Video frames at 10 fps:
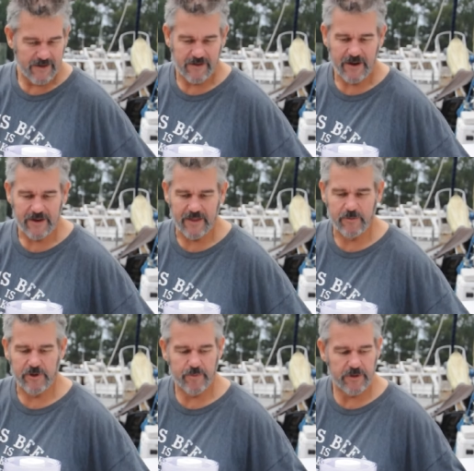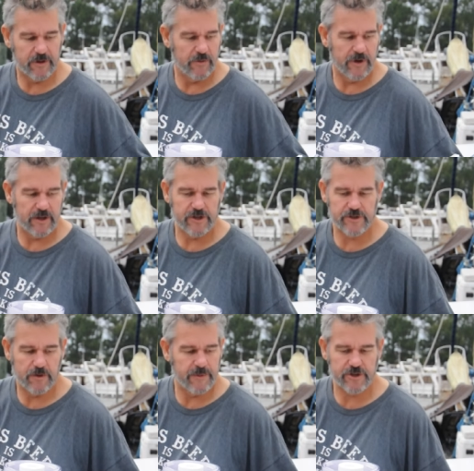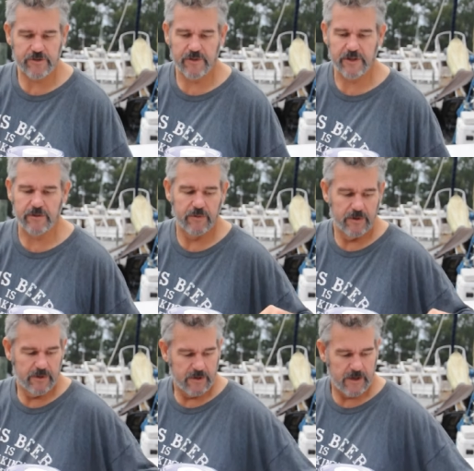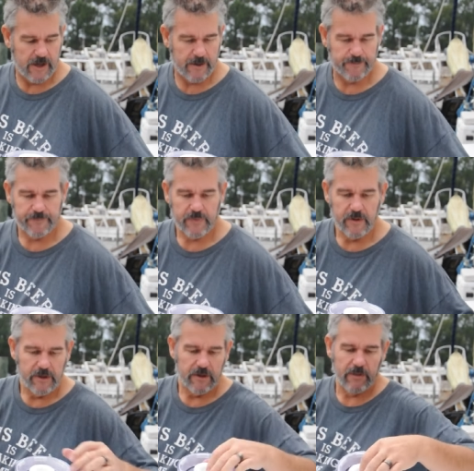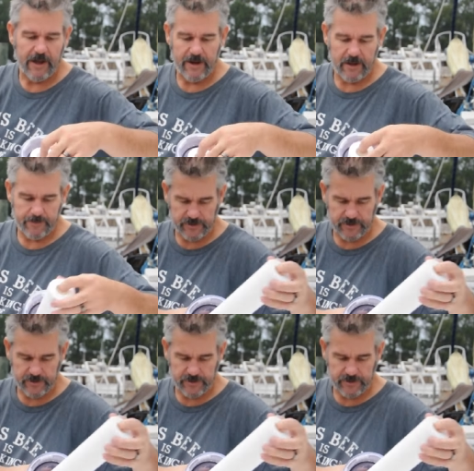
Alright, and then when you put the new one in, you just want to make sure that you you line it up.